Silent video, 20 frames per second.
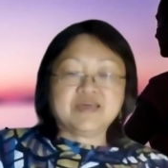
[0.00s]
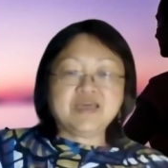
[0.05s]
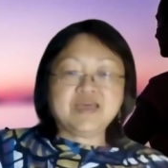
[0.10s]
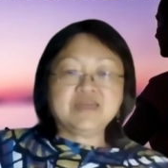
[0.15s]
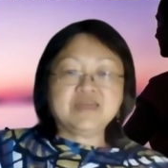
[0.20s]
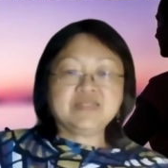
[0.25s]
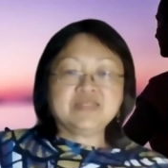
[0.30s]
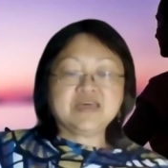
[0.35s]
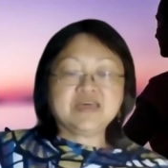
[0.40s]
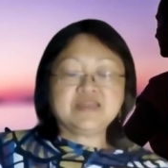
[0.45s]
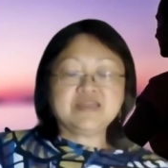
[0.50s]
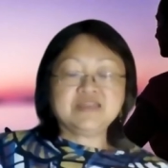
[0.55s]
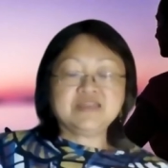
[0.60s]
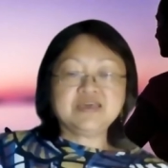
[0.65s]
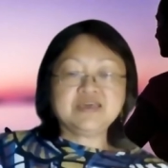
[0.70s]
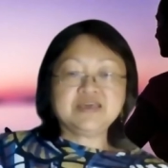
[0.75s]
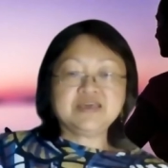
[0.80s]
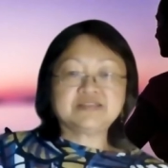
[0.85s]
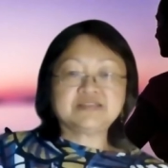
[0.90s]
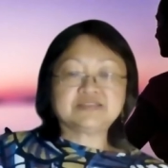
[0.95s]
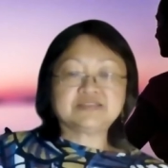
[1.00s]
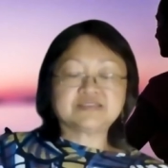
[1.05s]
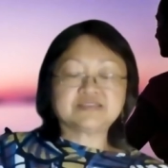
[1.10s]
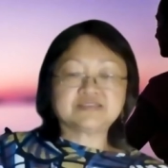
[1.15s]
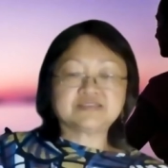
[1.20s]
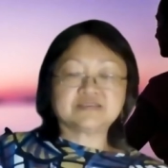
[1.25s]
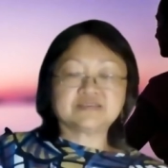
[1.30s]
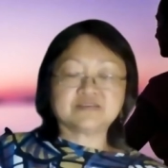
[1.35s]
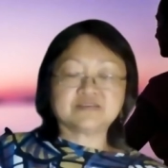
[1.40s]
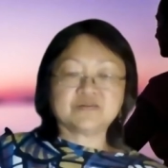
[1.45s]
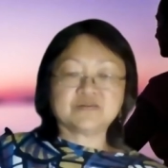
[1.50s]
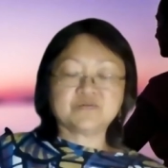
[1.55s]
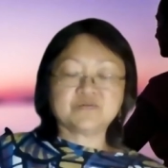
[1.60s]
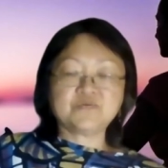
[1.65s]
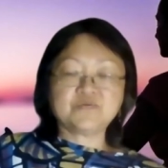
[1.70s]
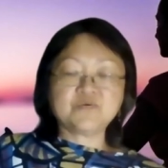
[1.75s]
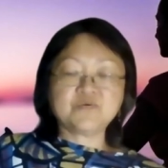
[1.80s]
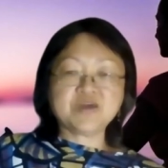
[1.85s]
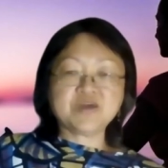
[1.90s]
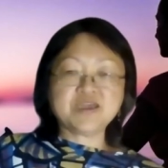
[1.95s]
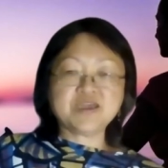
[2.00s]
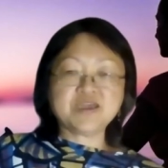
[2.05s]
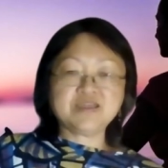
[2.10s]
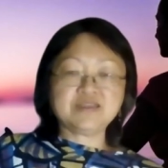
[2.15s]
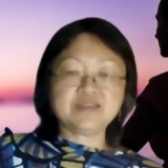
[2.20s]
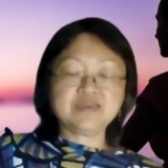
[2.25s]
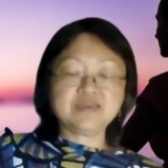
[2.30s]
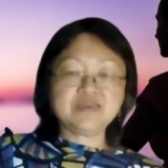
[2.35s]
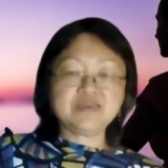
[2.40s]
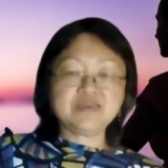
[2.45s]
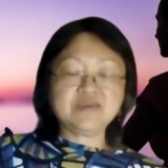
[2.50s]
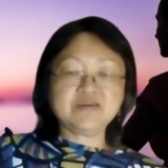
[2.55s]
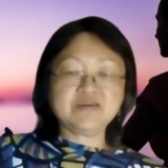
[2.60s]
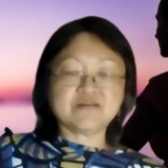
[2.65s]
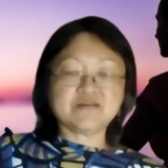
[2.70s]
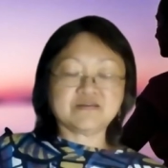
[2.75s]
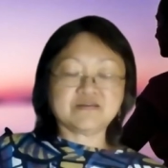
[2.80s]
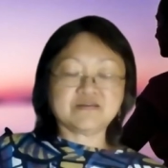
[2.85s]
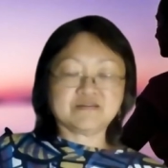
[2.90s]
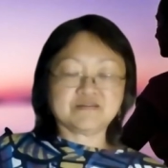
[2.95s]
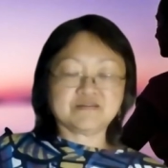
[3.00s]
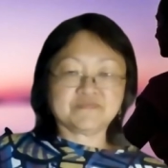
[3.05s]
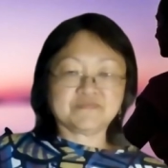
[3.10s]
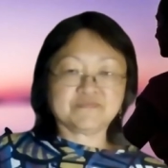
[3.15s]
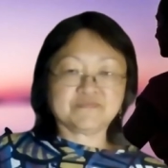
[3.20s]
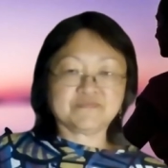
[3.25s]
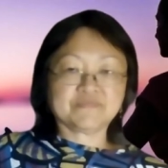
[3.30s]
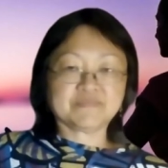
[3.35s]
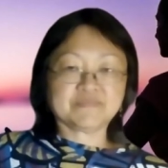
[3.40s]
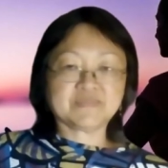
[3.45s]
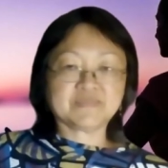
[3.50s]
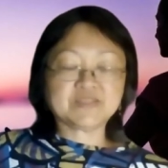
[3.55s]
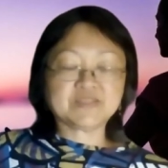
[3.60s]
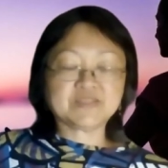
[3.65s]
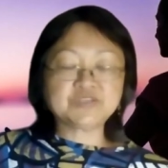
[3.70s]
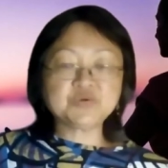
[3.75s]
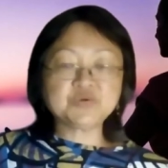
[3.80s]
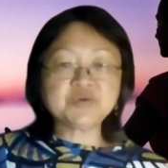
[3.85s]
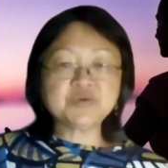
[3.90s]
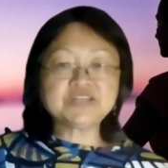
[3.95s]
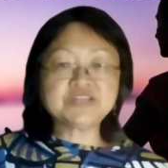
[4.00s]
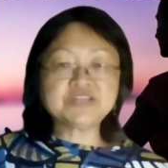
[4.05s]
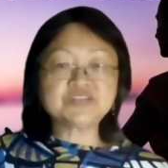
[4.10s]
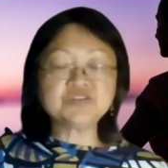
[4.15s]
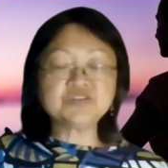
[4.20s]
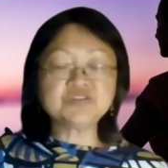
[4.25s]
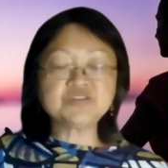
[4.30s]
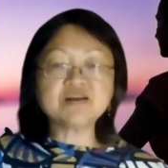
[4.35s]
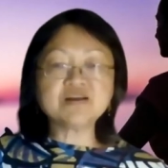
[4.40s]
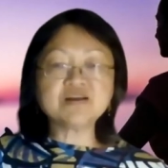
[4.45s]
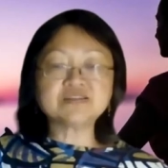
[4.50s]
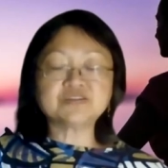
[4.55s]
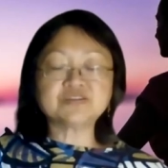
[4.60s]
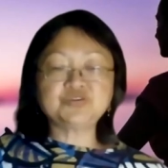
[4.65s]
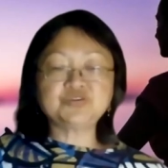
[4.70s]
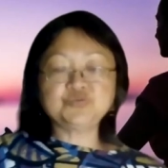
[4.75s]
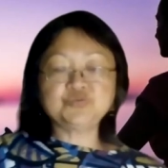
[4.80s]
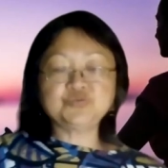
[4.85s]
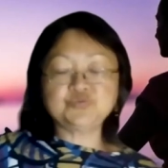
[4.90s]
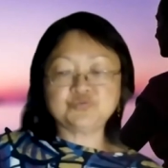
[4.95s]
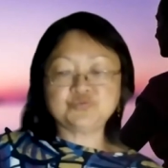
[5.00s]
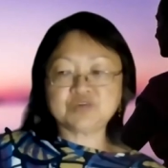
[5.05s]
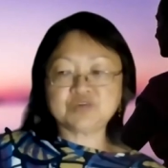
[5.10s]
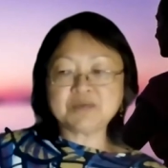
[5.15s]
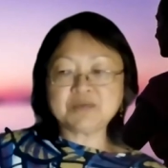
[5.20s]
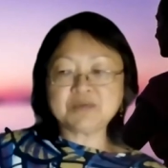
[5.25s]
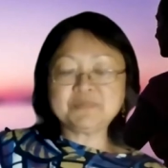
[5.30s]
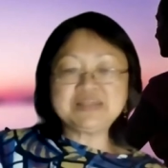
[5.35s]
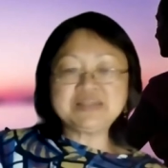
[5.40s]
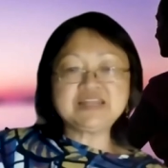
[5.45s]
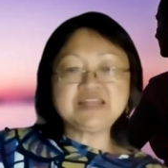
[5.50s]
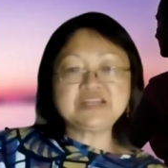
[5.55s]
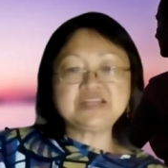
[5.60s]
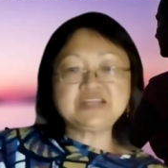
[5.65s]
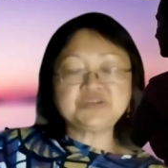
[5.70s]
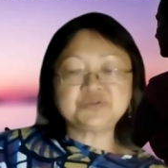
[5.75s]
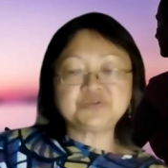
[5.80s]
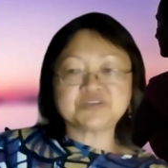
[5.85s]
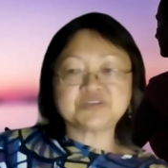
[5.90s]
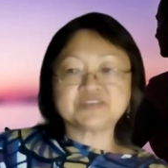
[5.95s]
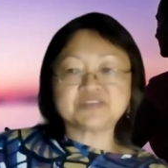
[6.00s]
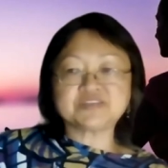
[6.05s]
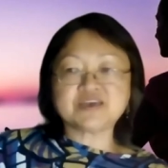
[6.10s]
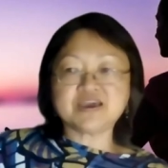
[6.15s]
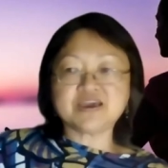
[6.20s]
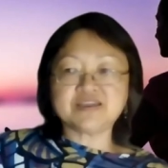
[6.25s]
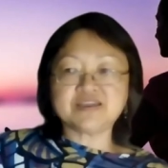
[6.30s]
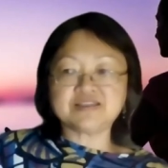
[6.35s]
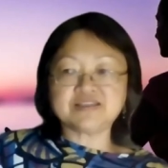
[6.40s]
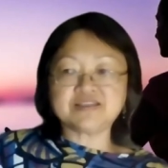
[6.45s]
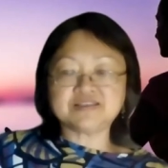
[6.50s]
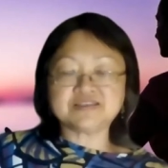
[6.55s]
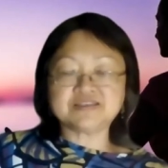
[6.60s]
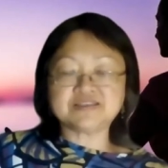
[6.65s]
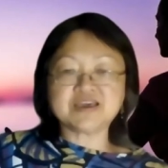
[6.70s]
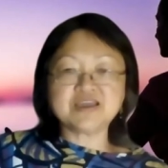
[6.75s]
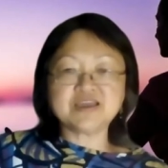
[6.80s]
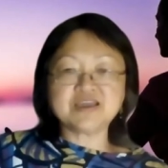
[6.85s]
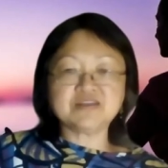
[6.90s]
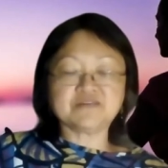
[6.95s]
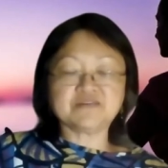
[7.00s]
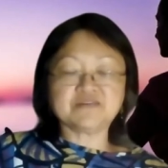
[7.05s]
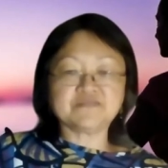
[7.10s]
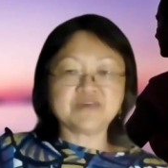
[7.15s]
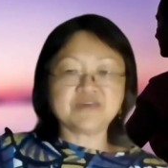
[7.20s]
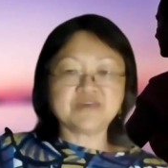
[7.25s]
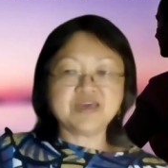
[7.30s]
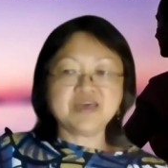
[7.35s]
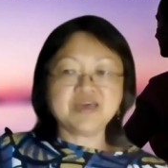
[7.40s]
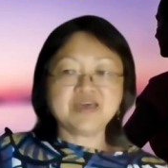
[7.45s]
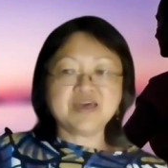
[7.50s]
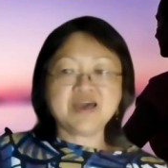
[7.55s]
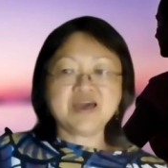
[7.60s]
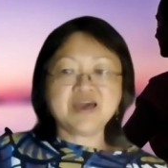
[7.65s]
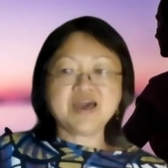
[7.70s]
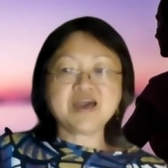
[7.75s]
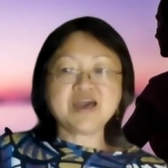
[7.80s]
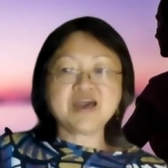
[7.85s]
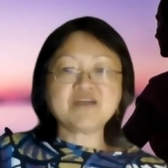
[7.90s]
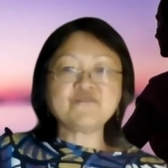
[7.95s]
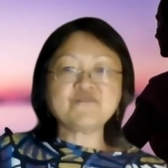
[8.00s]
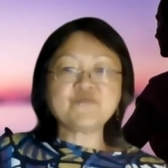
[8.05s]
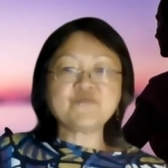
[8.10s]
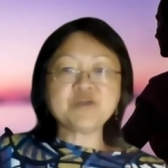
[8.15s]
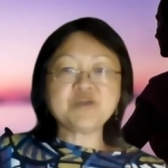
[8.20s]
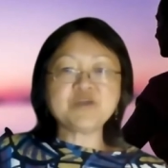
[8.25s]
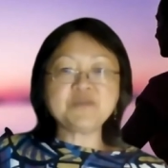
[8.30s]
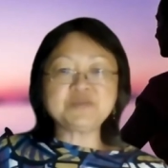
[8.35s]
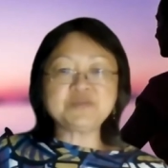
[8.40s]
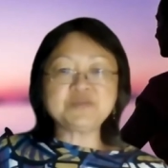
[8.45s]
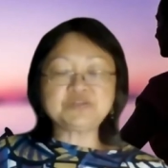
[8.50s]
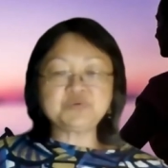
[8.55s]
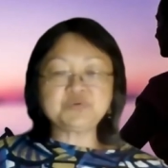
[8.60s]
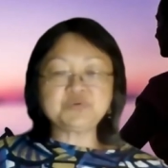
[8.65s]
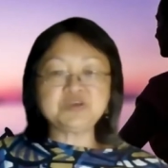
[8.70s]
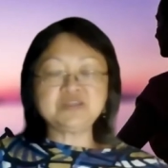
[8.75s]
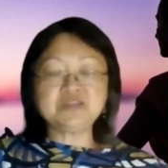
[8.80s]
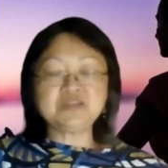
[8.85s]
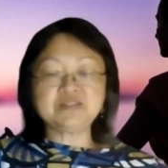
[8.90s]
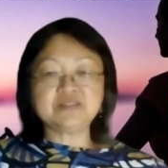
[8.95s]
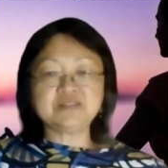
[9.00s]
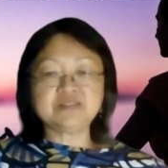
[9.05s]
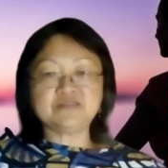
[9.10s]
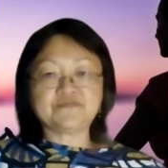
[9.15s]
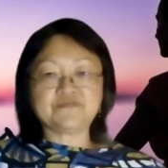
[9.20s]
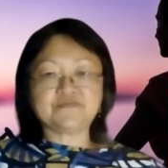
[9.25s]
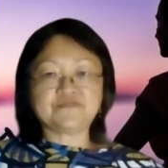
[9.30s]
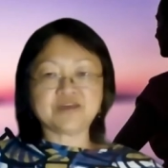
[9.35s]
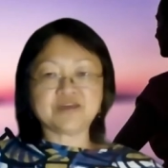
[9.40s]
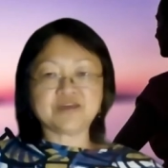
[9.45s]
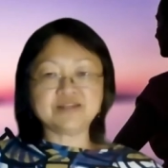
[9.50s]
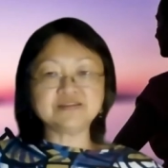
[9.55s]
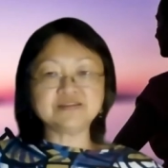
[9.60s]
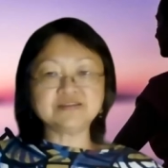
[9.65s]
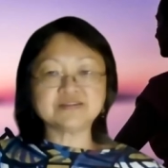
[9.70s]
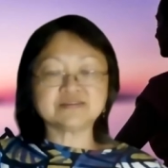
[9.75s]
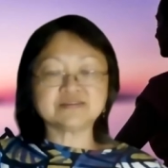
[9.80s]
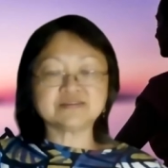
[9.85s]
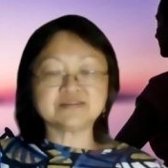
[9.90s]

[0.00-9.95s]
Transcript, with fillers: And then it's right here. So it's not to completely to the side. It's kind of halfway between the front